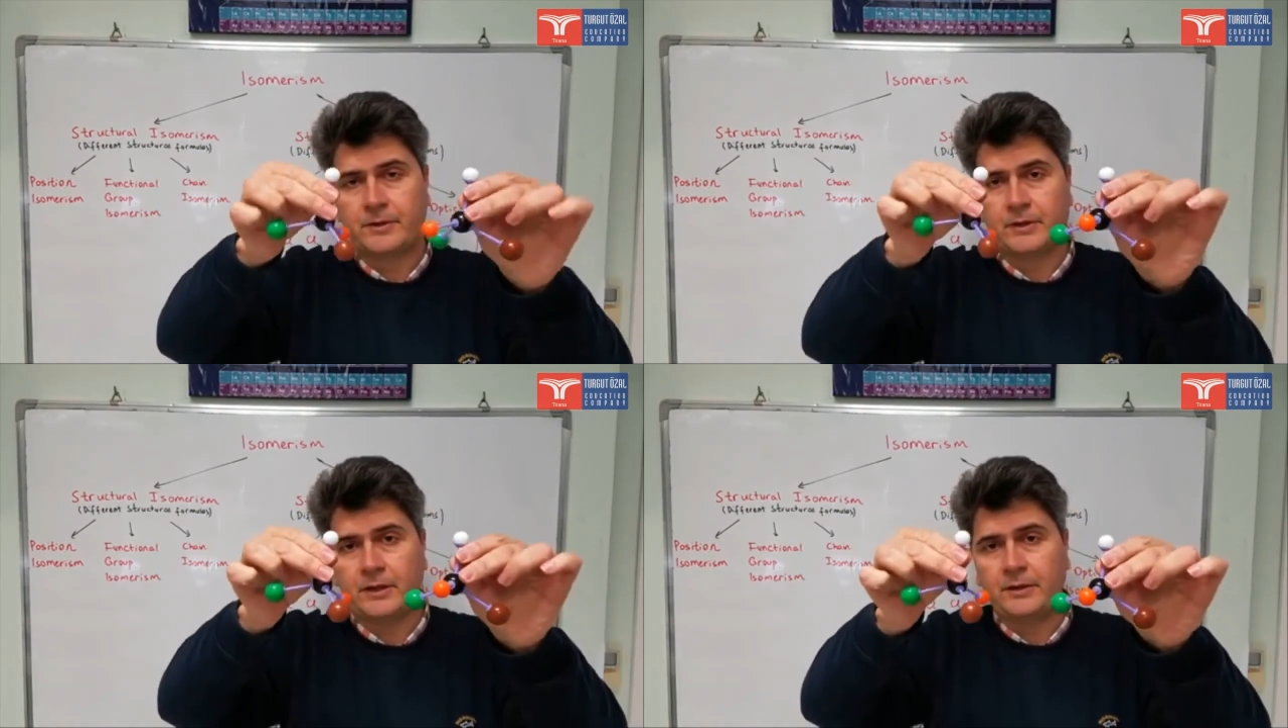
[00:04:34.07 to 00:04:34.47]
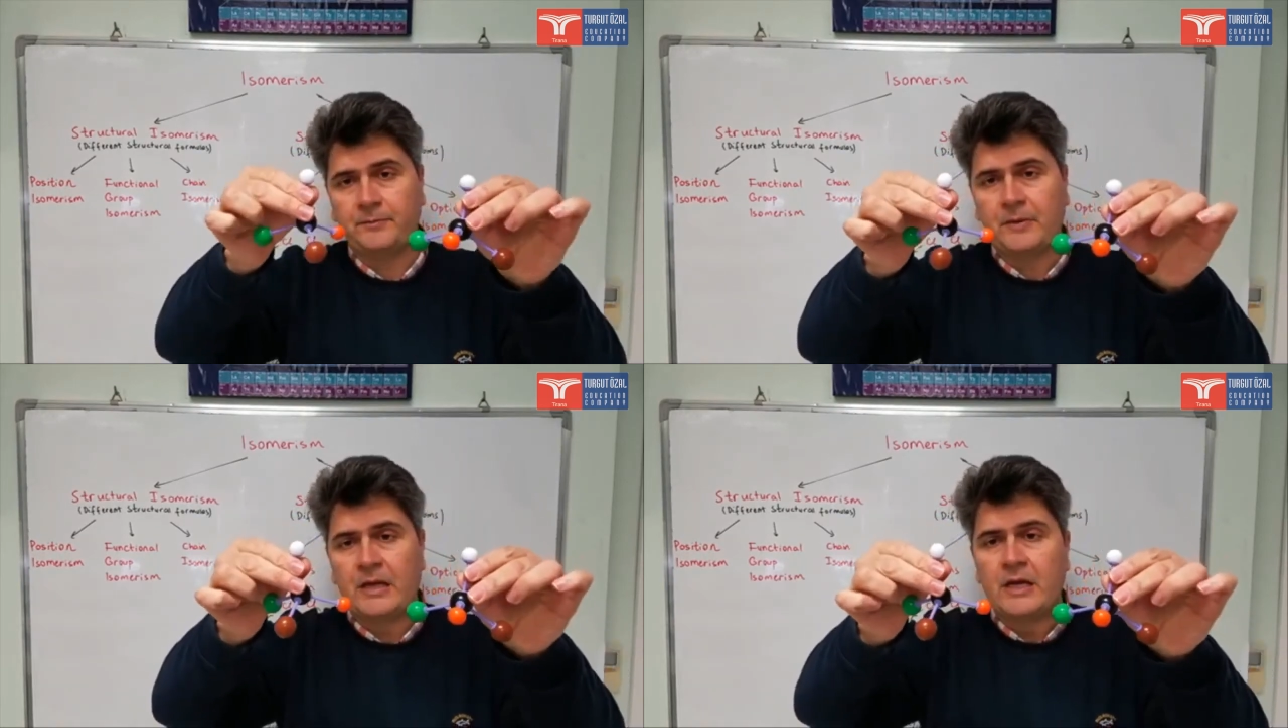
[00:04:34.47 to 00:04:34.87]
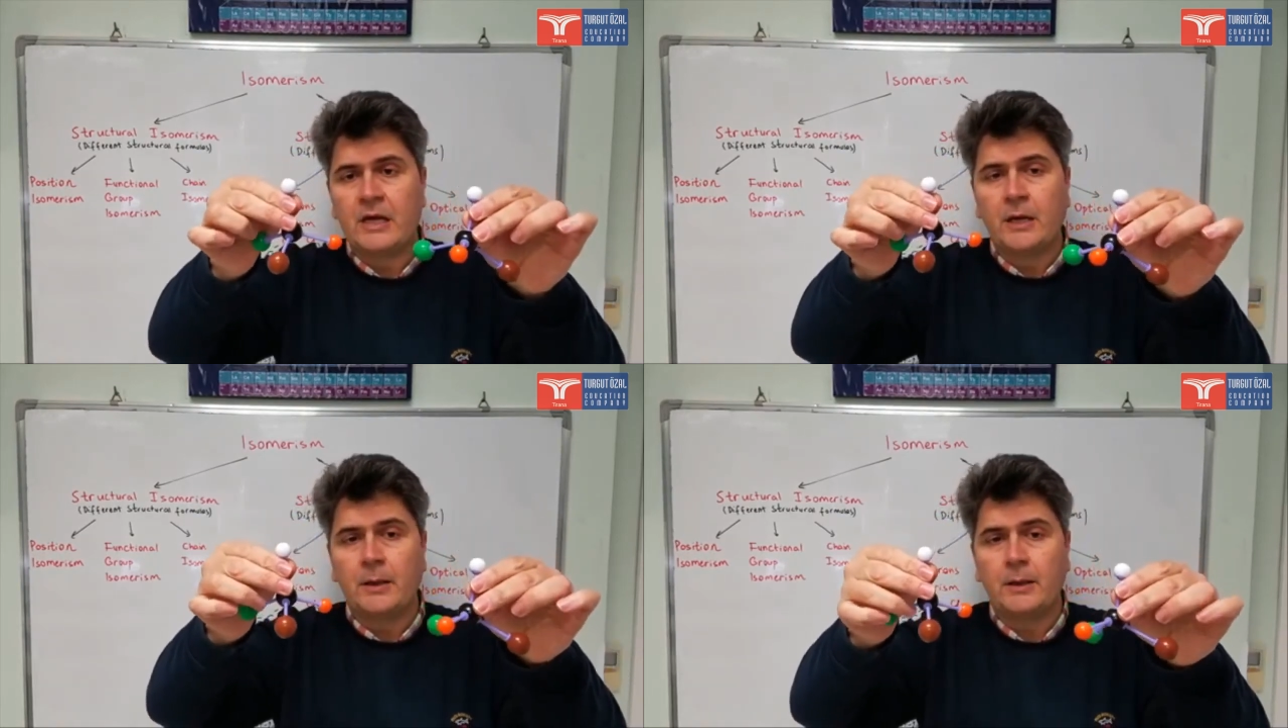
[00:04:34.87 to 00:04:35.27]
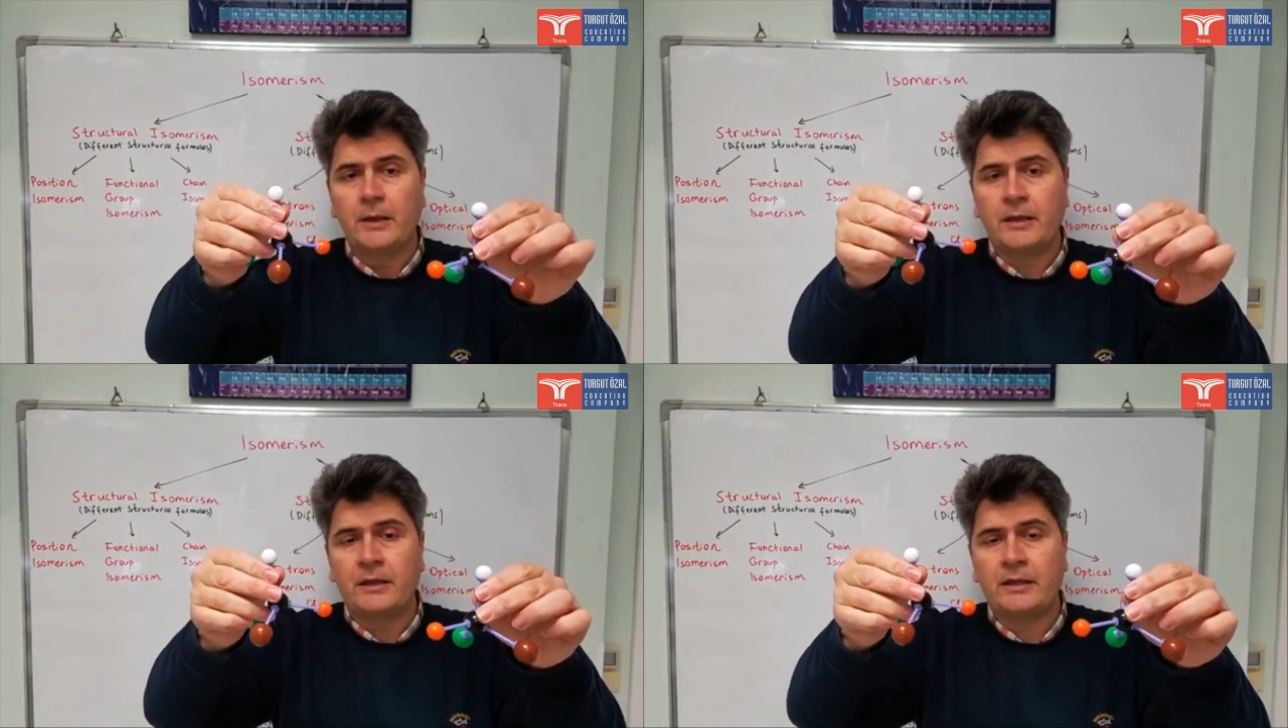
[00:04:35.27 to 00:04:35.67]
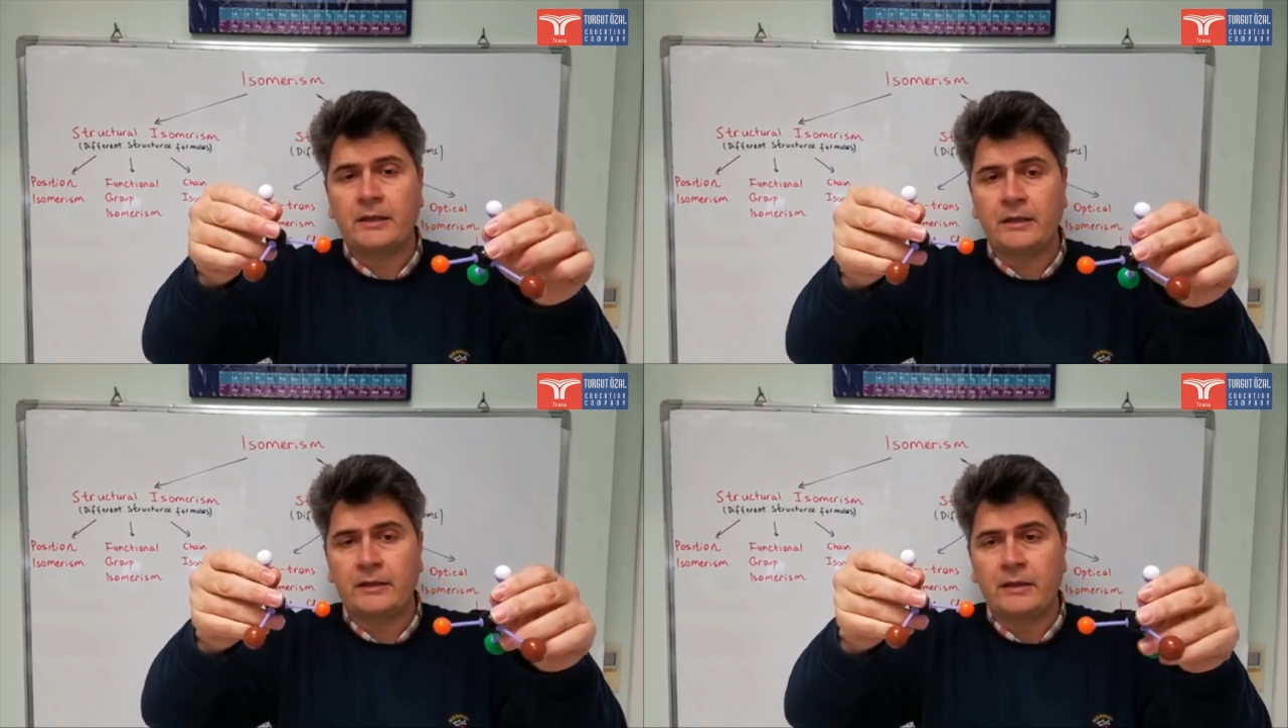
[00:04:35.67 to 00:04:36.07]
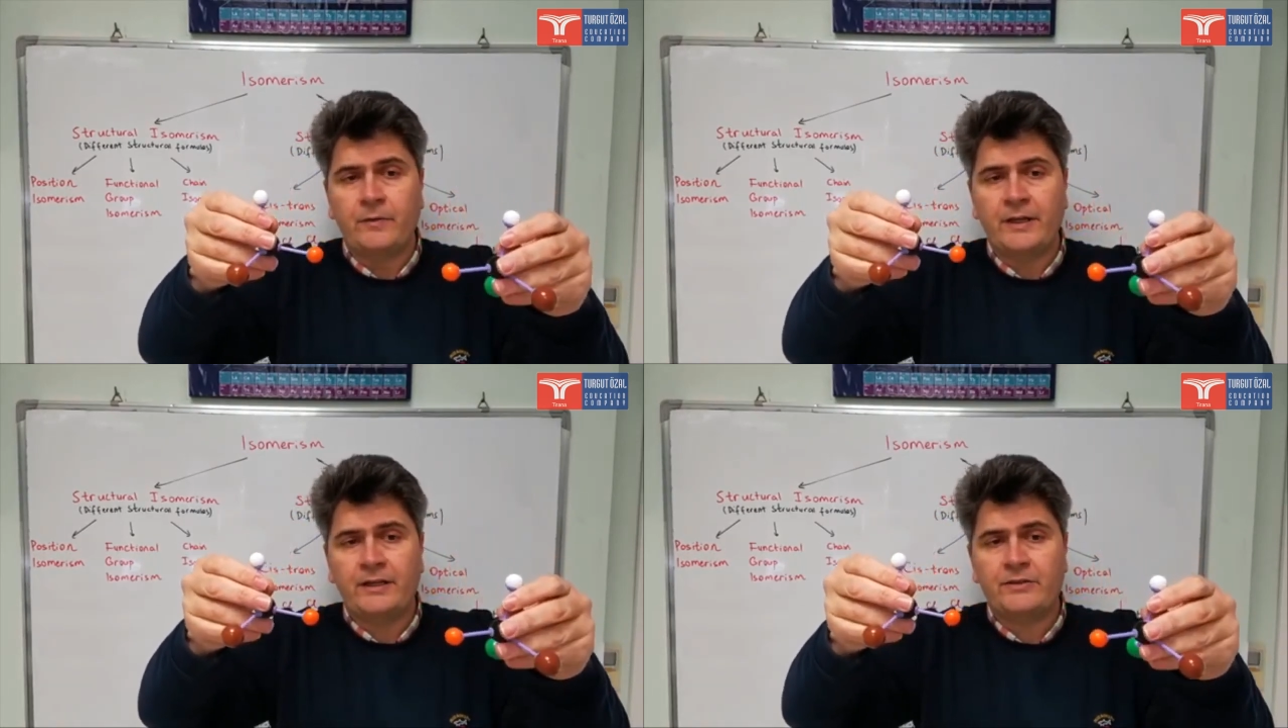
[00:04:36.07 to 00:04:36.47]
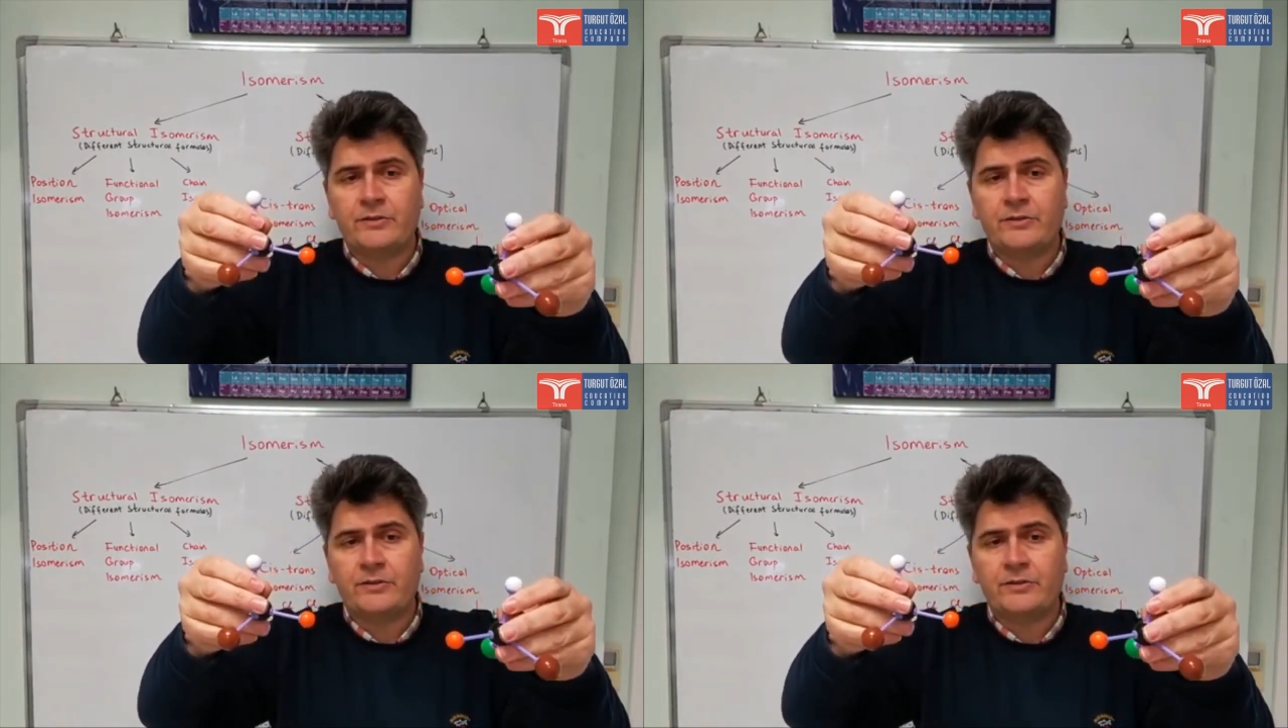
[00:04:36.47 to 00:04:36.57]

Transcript: Okay? And when I